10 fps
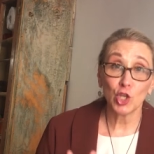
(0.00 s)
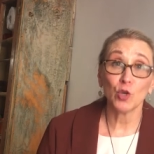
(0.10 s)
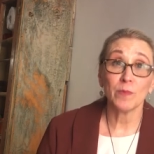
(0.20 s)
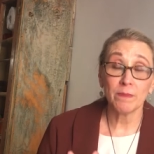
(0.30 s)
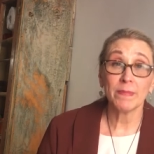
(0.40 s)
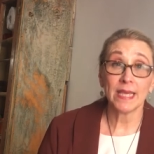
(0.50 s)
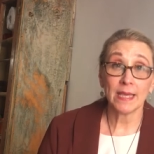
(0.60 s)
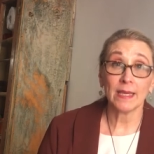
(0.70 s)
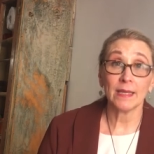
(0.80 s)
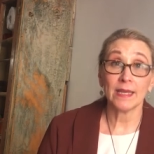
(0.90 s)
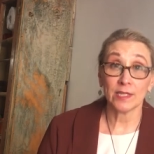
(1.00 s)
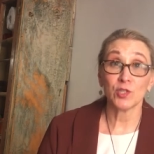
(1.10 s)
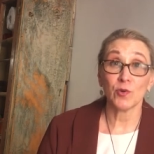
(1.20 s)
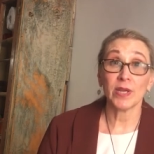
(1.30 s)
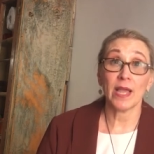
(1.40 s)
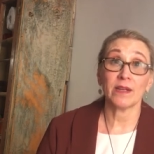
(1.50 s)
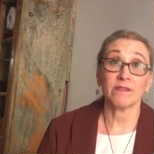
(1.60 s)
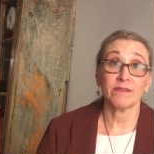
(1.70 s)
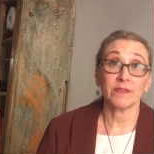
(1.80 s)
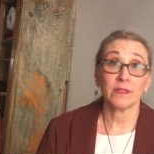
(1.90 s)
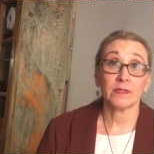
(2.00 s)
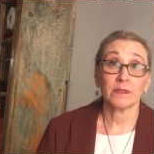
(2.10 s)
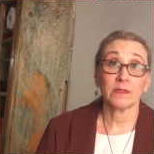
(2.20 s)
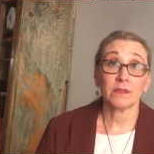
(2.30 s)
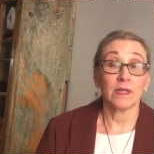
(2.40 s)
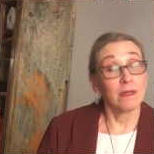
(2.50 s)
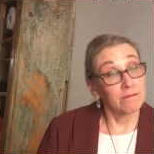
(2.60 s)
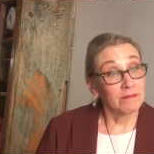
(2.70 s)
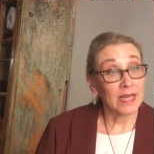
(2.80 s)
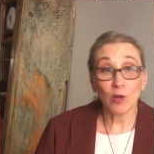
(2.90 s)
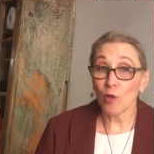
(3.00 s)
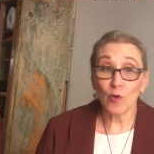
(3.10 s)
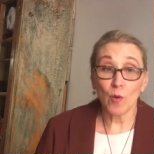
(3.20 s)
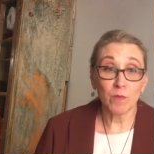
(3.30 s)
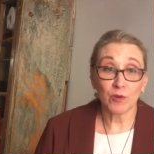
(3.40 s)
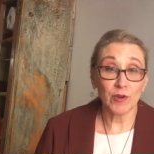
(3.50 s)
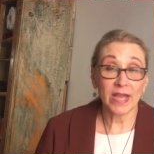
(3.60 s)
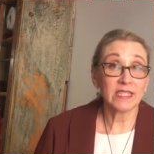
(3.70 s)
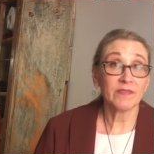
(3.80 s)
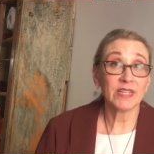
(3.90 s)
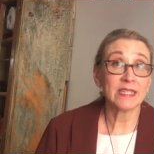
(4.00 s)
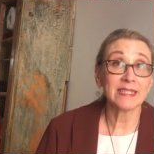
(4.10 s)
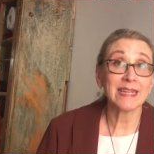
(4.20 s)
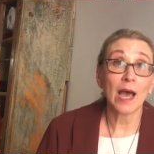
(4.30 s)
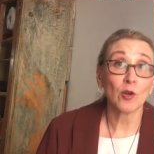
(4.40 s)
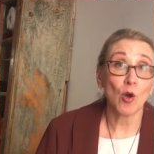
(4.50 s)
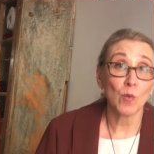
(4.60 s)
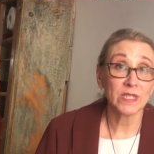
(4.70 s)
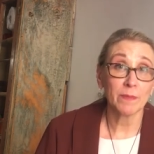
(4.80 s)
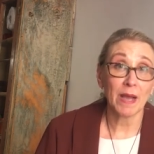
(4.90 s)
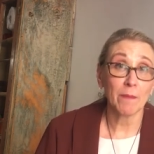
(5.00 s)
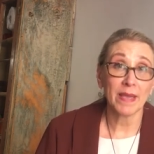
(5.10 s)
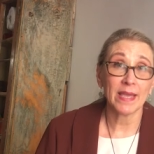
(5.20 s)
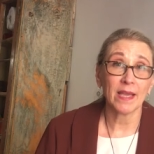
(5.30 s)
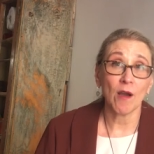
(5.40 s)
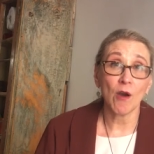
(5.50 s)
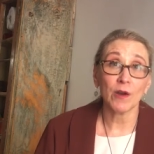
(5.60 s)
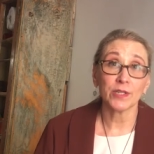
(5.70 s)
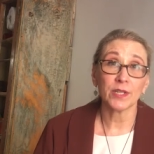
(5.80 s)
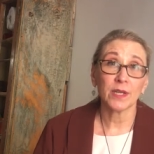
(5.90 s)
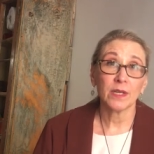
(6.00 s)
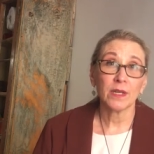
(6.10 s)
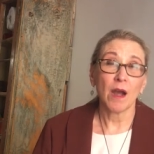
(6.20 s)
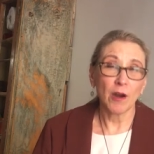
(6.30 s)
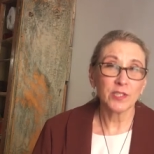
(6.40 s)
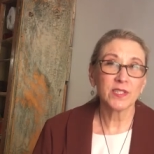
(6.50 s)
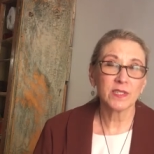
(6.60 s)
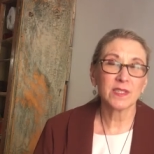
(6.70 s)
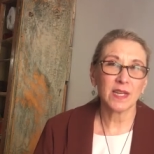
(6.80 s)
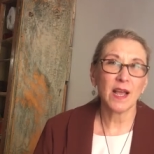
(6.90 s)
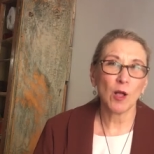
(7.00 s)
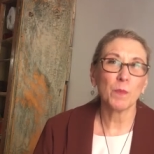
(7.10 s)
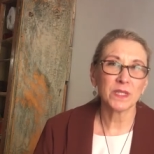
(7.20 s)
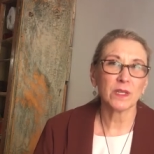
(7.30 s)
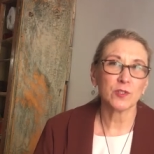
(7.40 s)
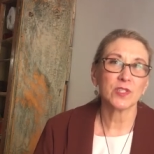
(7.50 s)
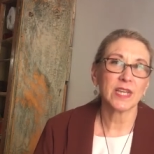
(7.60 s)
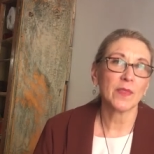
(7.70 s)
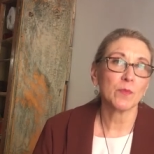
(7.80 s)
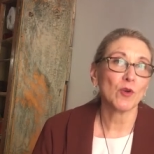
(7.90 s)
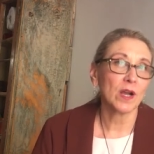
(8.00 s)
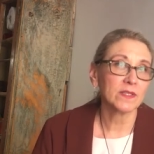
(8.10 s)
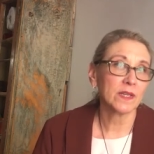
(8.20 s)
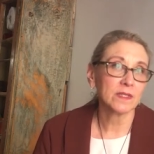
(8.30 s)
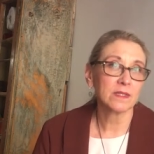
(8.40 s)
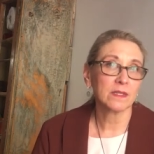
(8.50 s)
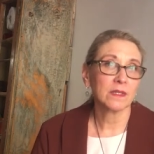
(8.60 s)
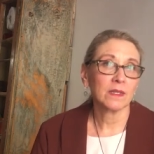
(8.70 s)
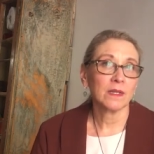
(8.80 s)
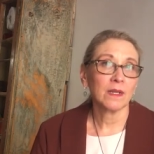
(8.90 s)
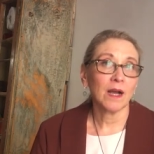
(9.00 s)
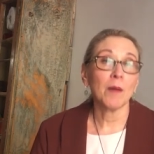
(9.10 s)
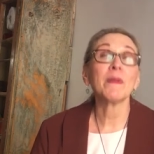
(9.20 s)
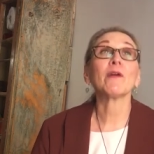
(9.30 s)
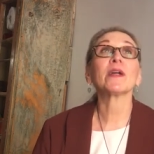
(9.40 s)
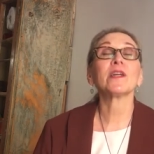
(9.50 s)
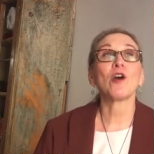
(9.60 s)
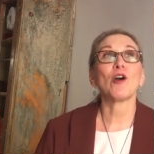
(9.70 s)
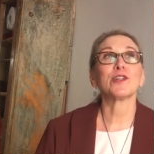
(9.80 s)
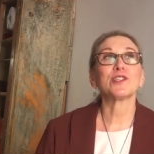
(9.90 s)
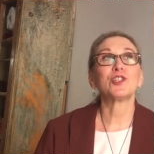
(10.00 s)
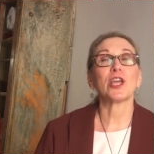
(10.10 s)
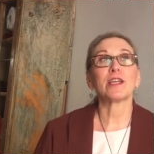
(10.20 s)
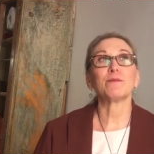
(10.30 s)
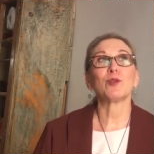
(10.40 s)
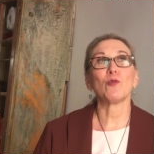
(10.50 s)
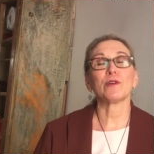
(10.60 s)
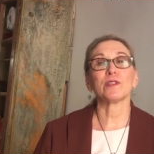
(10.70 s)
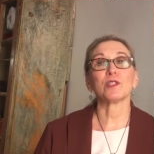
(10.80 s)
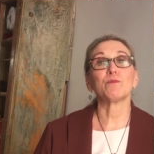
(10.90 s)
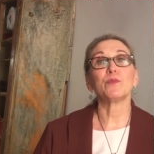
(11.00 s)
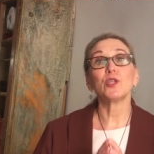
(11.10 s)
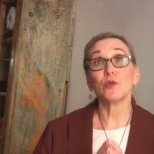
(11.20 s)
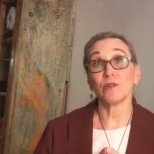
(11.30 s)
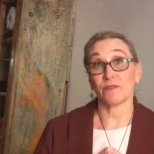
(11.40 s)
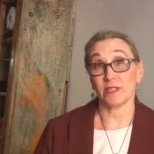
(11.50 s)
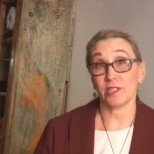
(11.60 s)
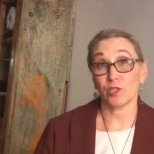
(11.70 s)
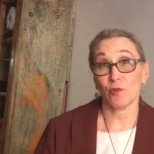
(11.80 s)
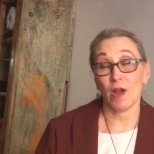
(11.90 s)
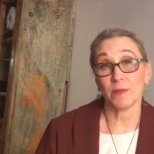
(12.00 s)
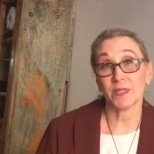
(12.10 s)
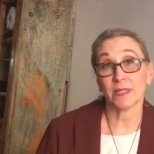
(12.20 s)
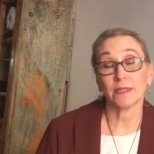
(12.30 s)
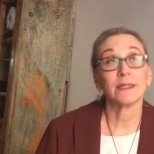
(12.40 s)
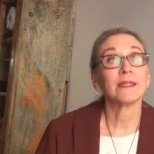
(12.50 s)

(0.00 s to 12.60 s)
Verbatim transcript: human being is creative. And although creativity is not always about making art, artists can help us understand the process. American artist Jacob Lawrence beautifully describes it